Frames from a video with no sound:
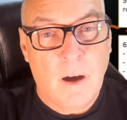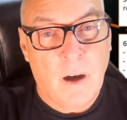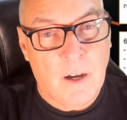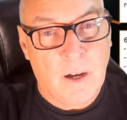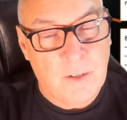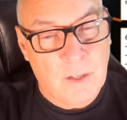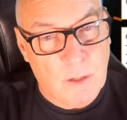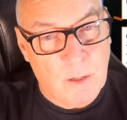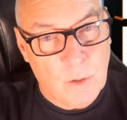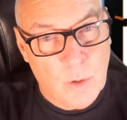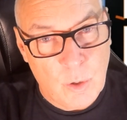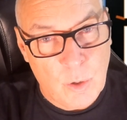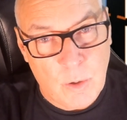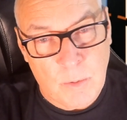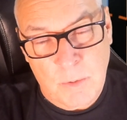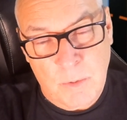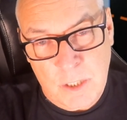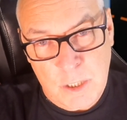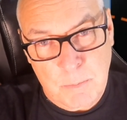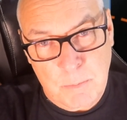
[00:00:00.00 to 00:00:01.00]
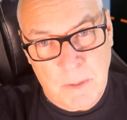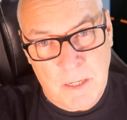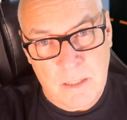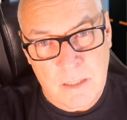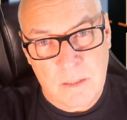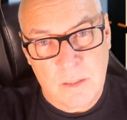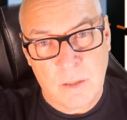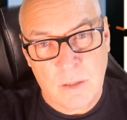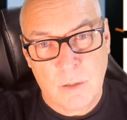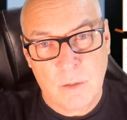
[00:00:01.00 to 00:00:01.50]
I know who I'm going to
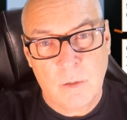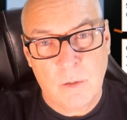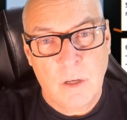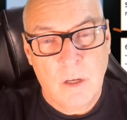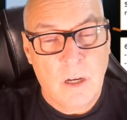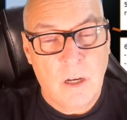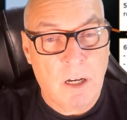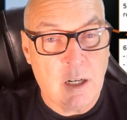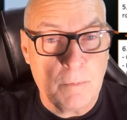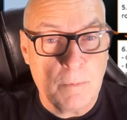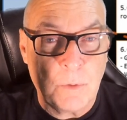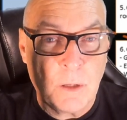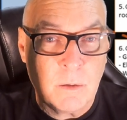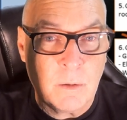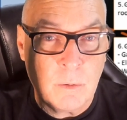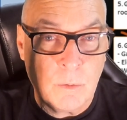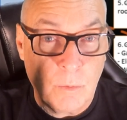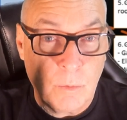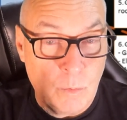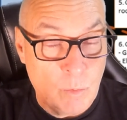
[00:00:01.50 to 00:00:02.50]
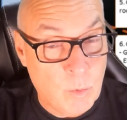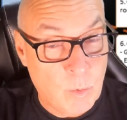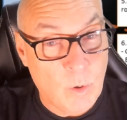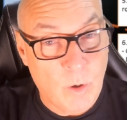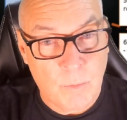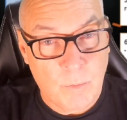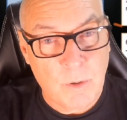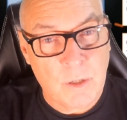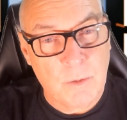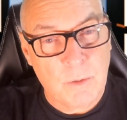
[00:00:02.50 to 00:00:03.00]
speak to, and I know
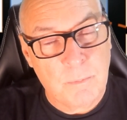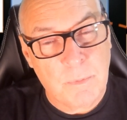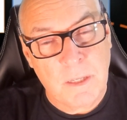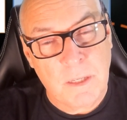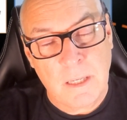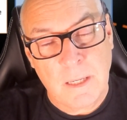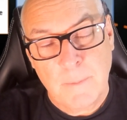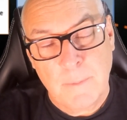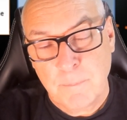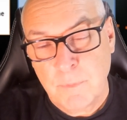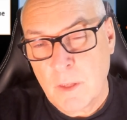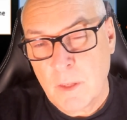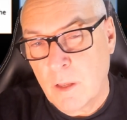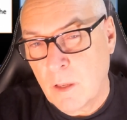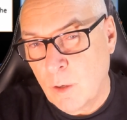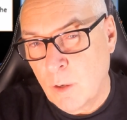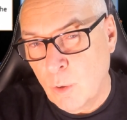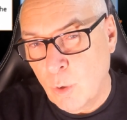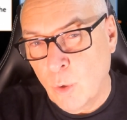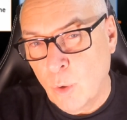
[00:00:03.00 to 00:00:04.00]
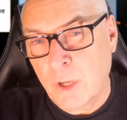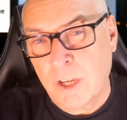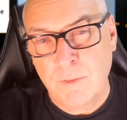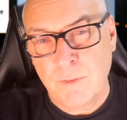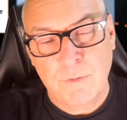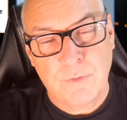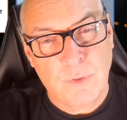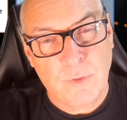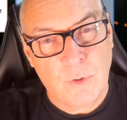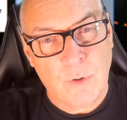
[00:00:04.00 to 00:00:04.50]
what I'm going to be
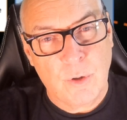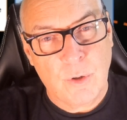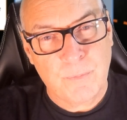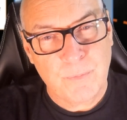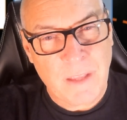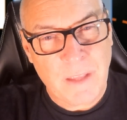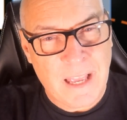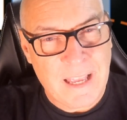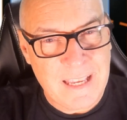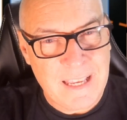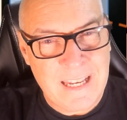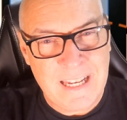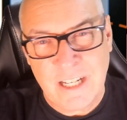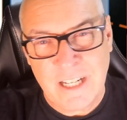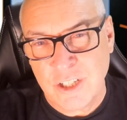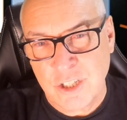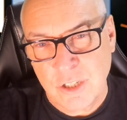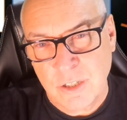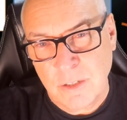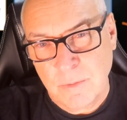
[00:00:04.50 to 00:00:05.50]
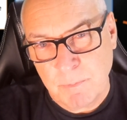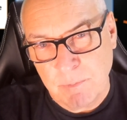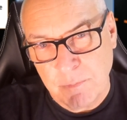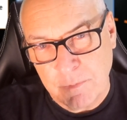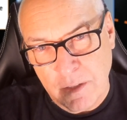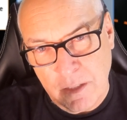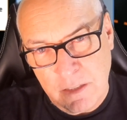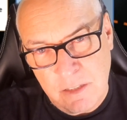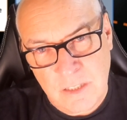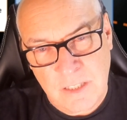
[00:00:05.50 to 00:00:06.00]
looking for at each
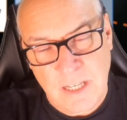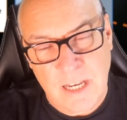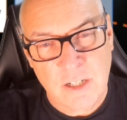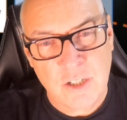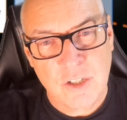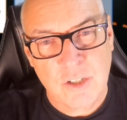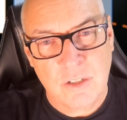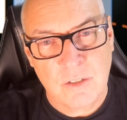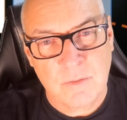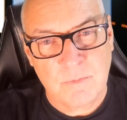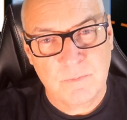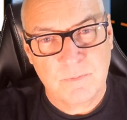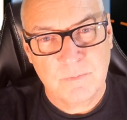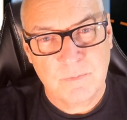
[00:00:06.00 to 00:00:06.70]
section.